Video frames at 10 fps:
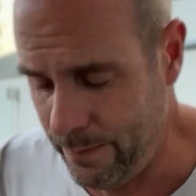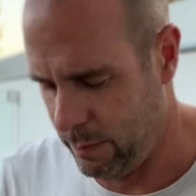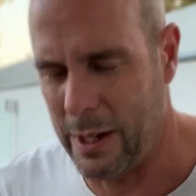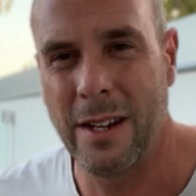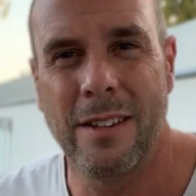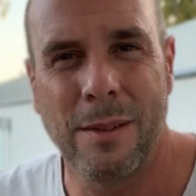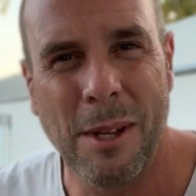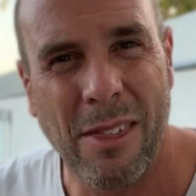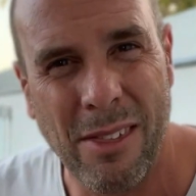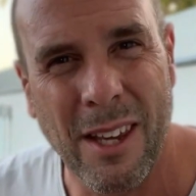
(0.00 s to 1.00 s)
but it is a
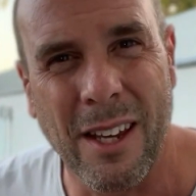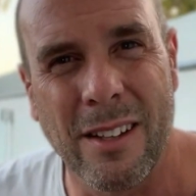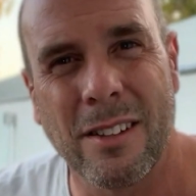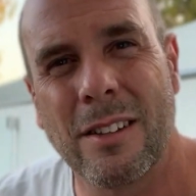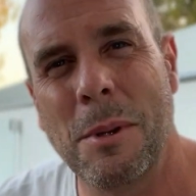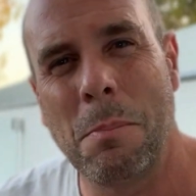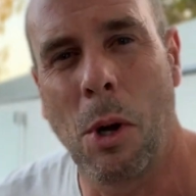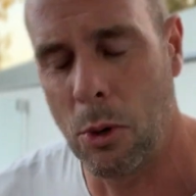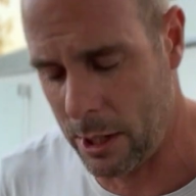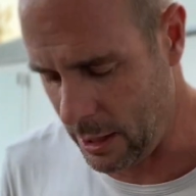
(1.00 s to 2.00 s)
bit thicker, so it's a bit
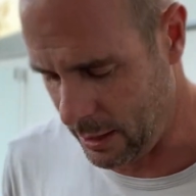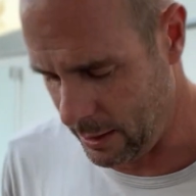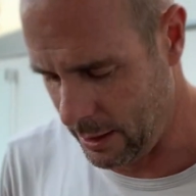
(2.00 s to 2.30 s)
bulkier,